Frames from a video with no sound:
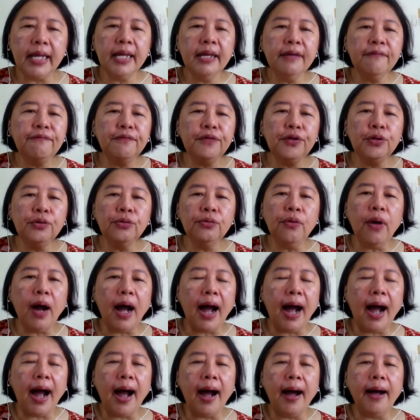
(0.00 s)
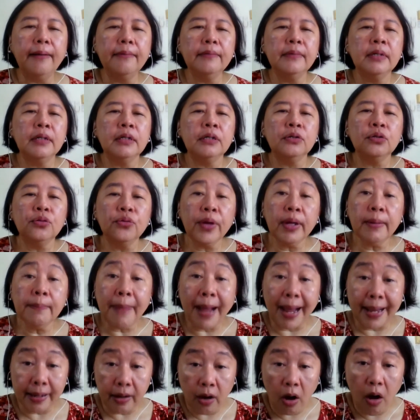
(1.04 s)
if you are doing
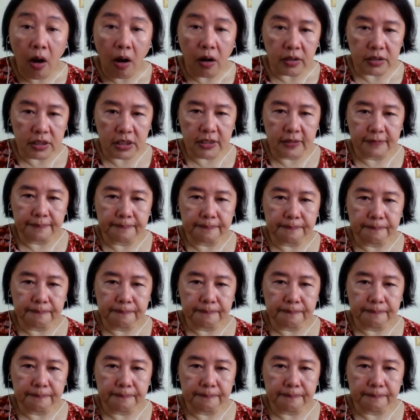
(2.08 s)
my course,